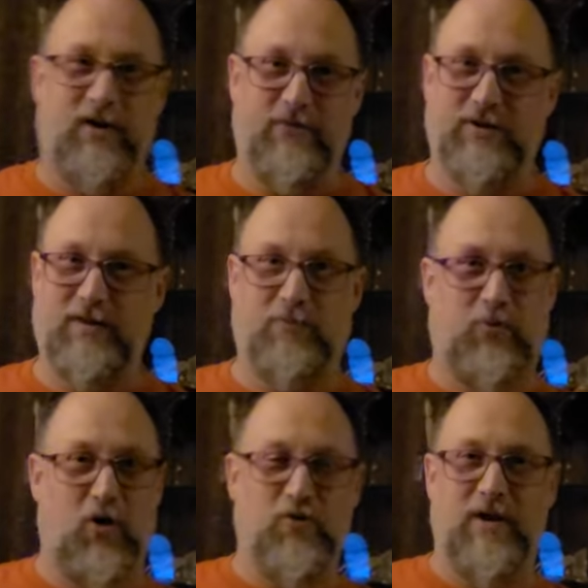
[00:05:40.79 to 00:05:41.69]
all the
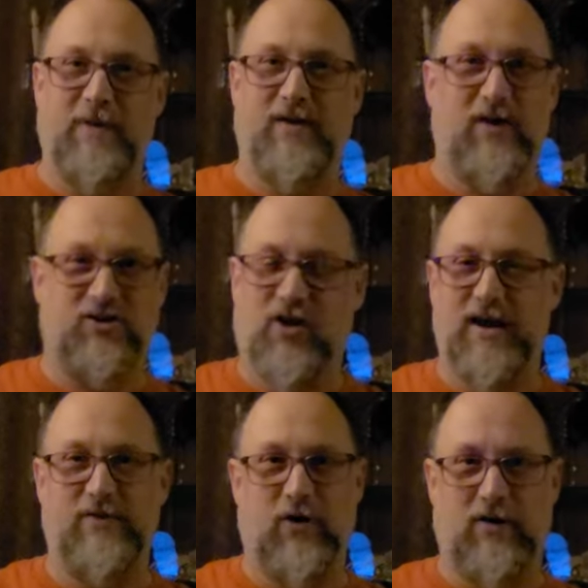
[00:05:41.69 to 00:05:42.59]
programming,
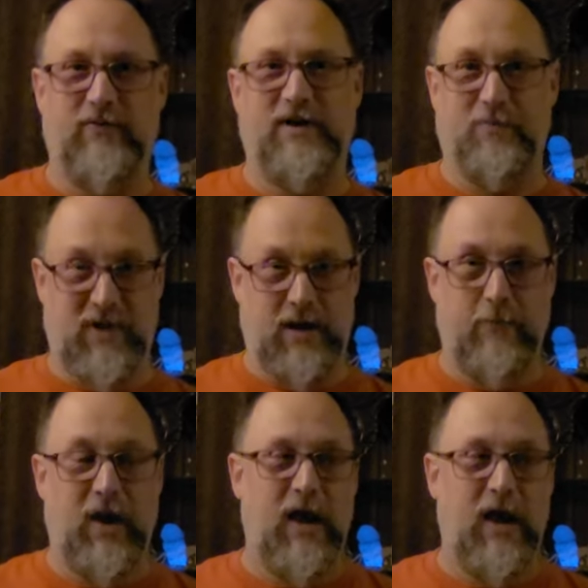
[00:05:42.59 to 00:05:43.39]
electronics, all that's me.